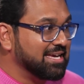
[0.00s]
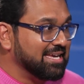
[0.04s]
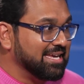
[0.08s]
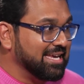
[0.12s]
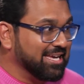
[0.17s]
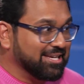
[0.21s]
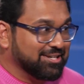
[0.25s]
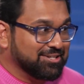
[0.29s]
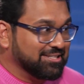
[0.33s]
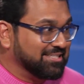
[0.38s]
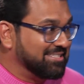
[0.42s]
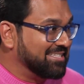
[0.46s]

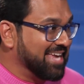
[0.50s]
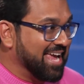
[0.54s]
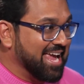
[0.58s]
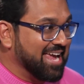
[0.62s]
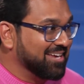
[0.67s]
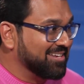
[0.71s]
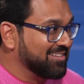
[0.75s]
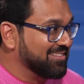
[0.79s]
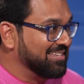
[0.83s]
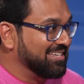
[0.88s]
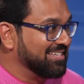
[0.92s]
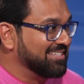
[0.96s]
it could
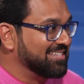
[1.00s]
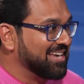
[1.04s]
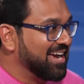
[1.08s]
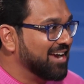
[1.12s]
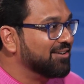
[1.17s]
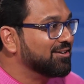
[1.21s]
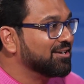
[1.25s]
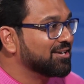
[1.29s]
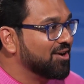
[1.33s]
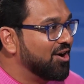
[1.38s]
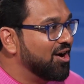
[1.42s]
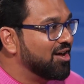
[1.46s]
tank the
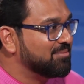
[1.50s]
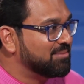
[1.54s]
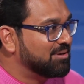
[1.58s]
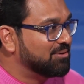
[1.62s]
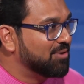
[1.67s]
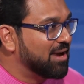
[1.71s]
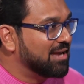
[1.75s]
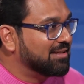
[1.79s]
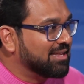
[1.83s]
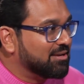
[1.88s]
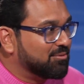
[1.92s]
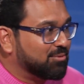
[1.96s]
entire economy,
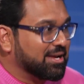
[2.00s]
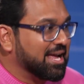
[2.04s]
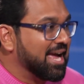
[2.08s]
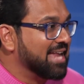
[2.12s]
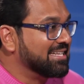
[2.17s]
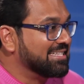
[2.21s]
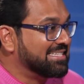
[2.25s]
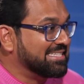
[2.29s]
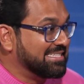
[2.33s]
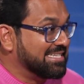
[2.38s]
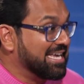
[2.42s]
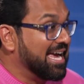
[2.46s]
right? Like we're kind
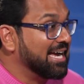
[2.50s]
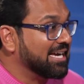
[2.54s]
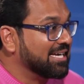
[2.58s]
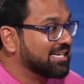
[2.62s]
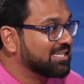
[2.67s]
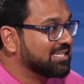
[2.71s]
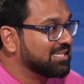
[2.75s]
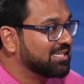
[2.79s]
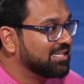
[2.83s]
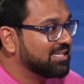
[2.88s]
of stuck.